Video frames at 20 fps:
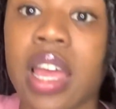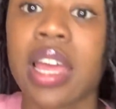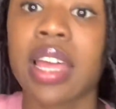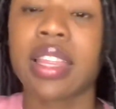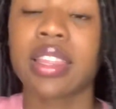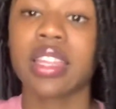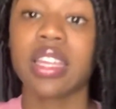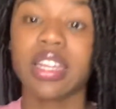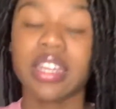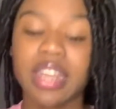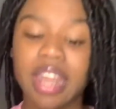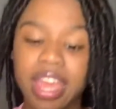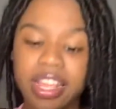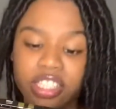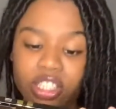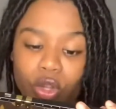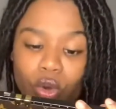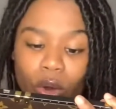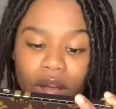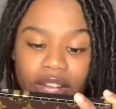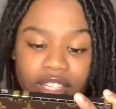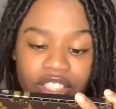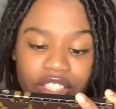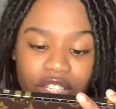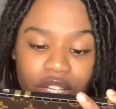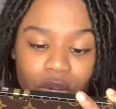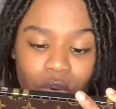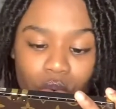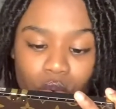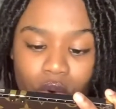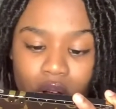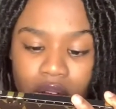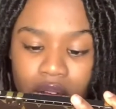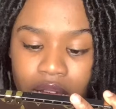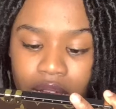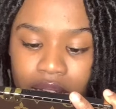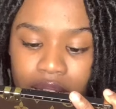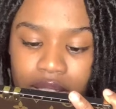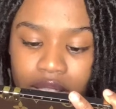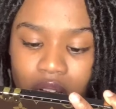The next question
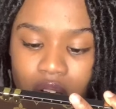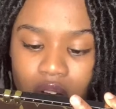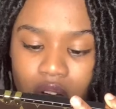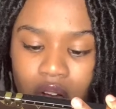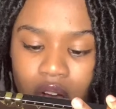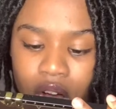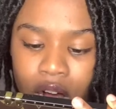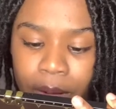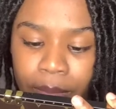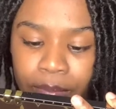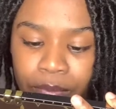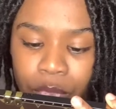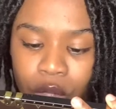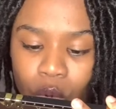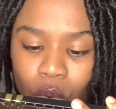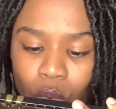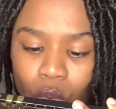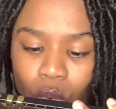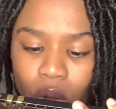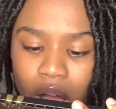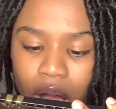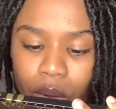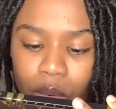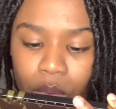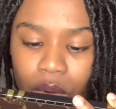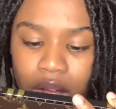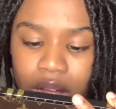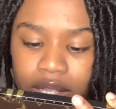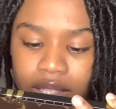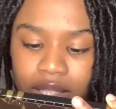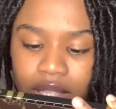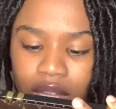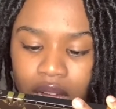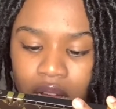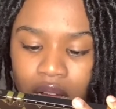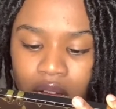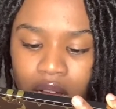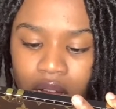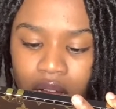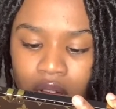was, what was
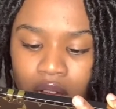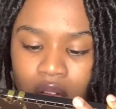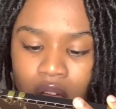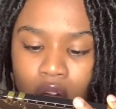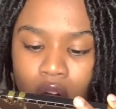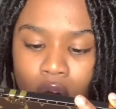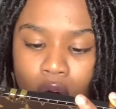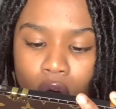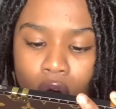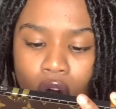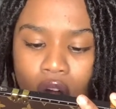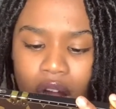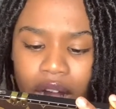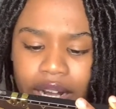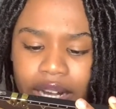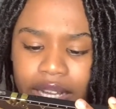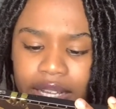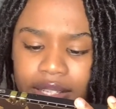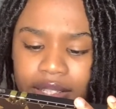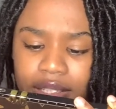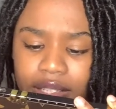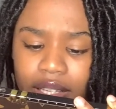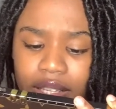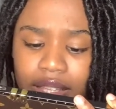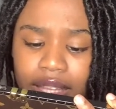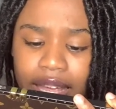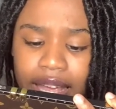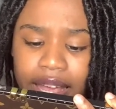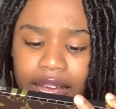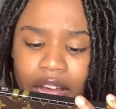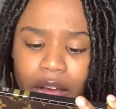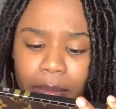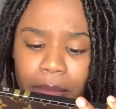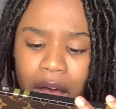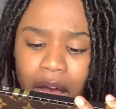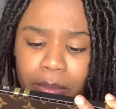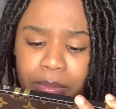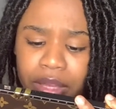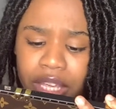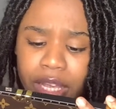the hardest thing
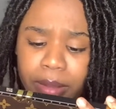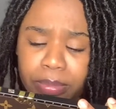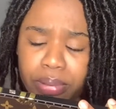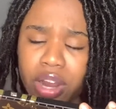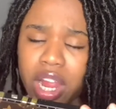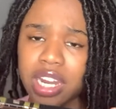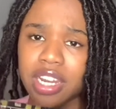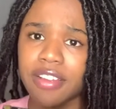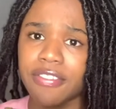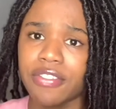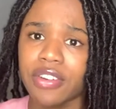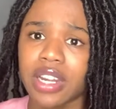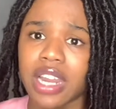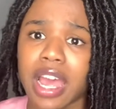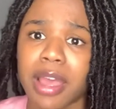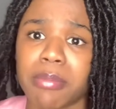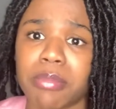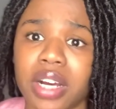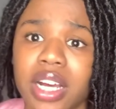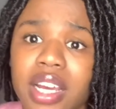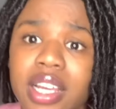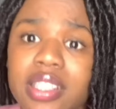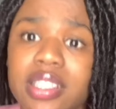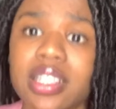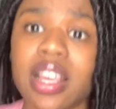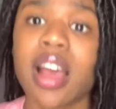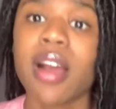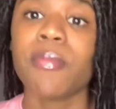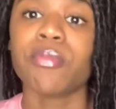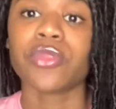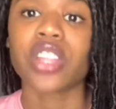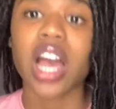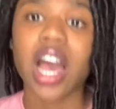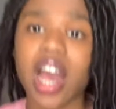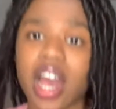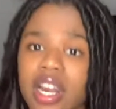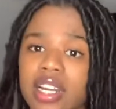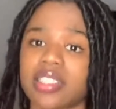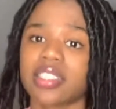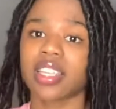about being pregnant for 9 months?
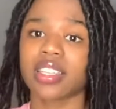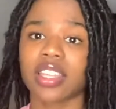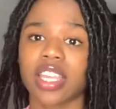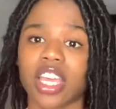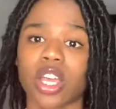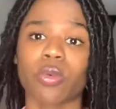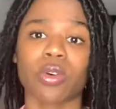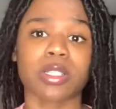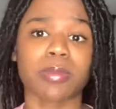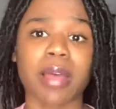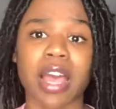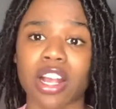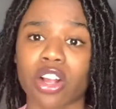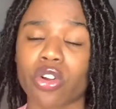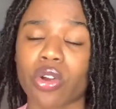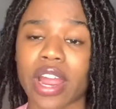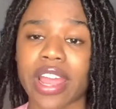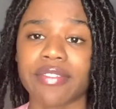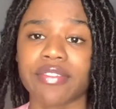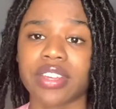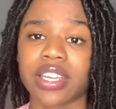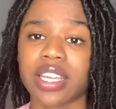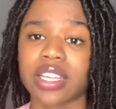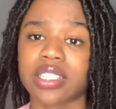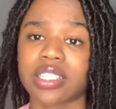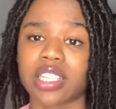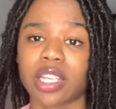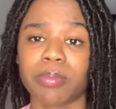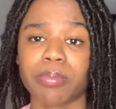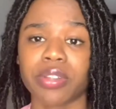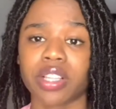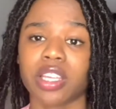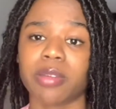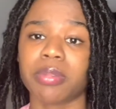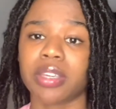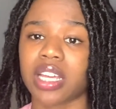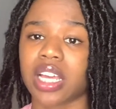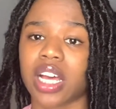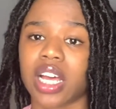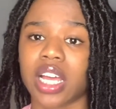I honestly think it was my craving, simply
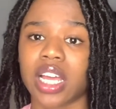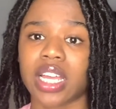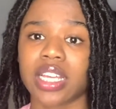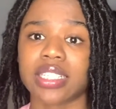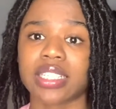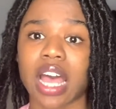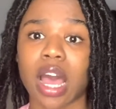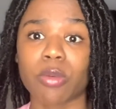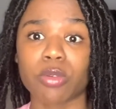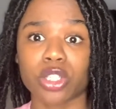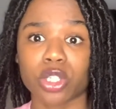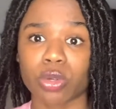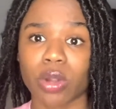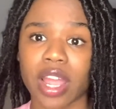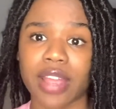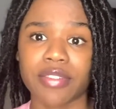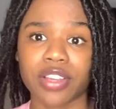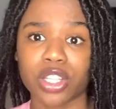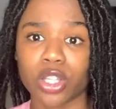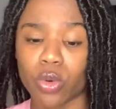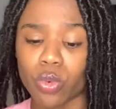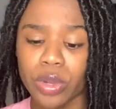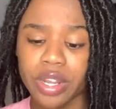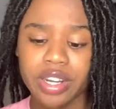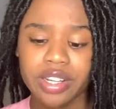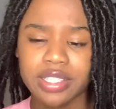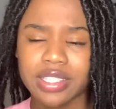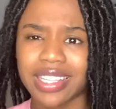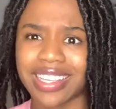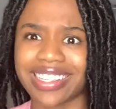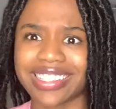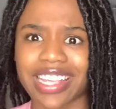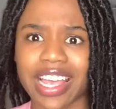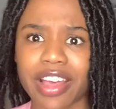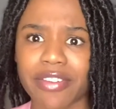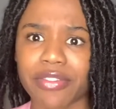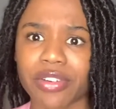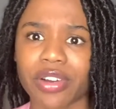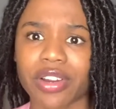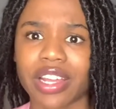because I was craving the weirdest things
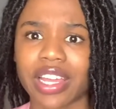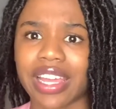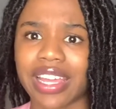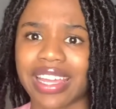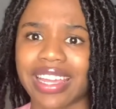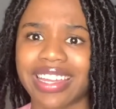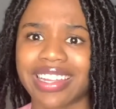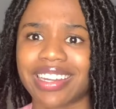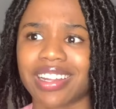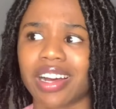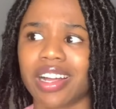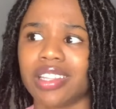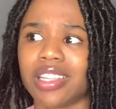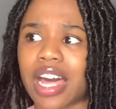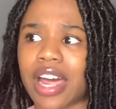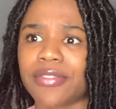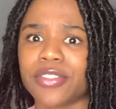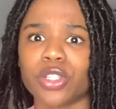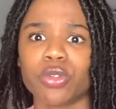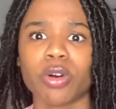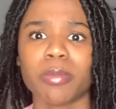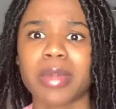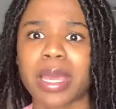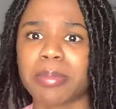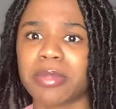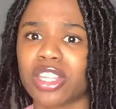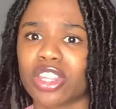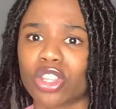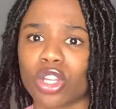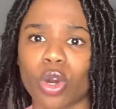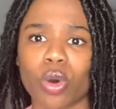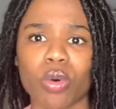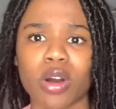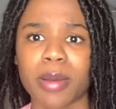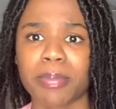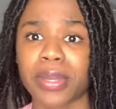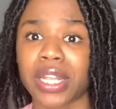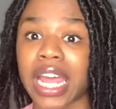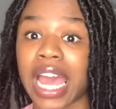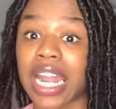ever, and a lot of them would make me throw
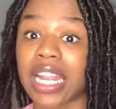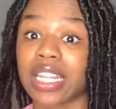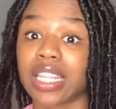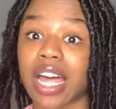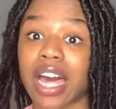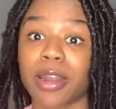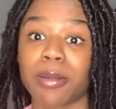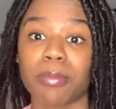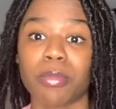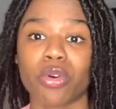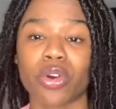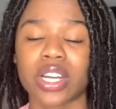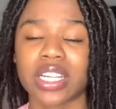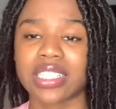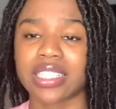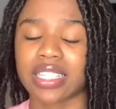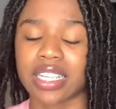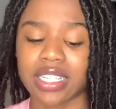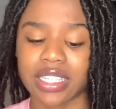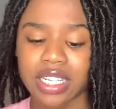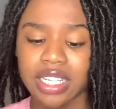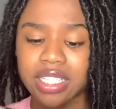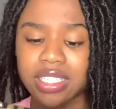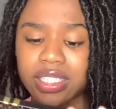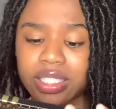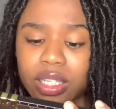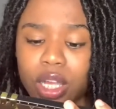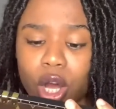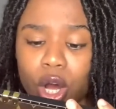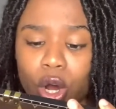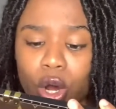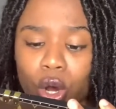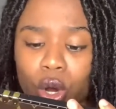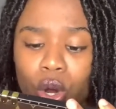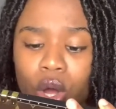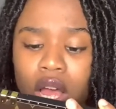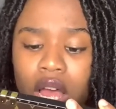up, and I had a lot of morning sickness. So